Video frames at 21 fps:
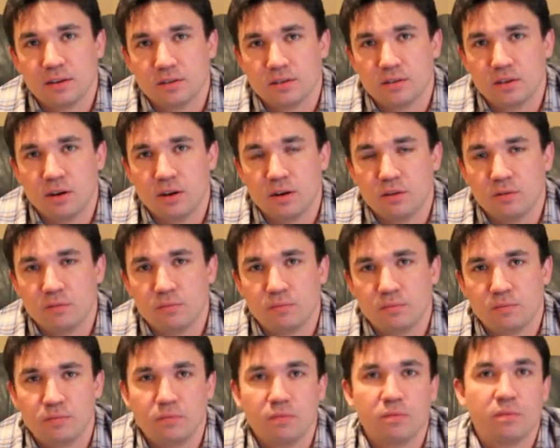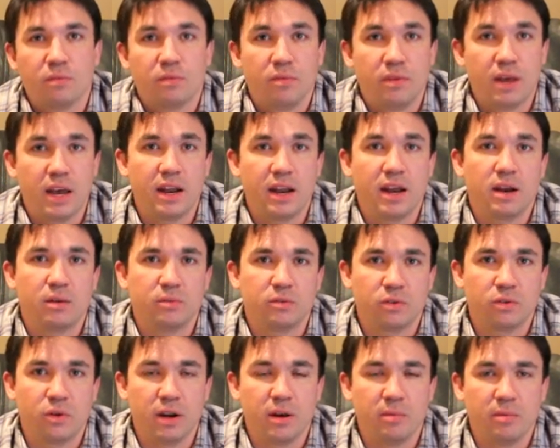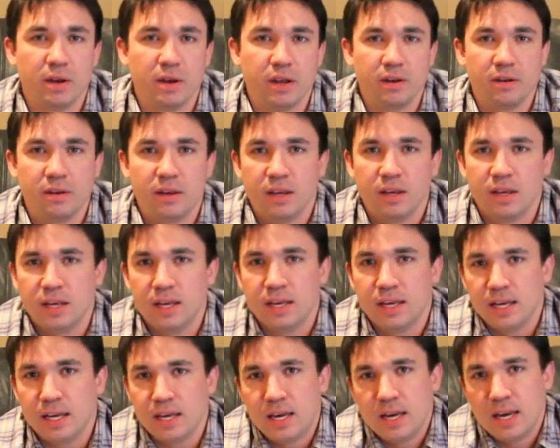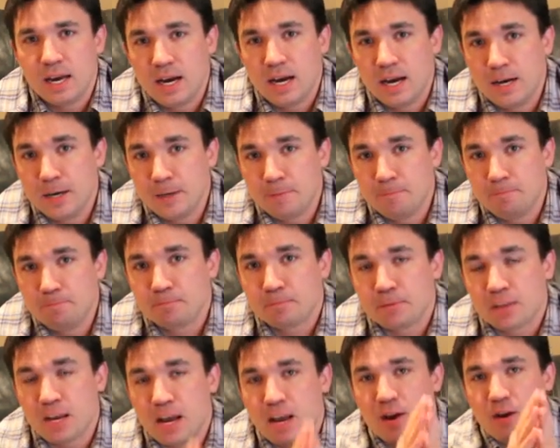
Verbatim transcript: So that helps quite a bit. Um, I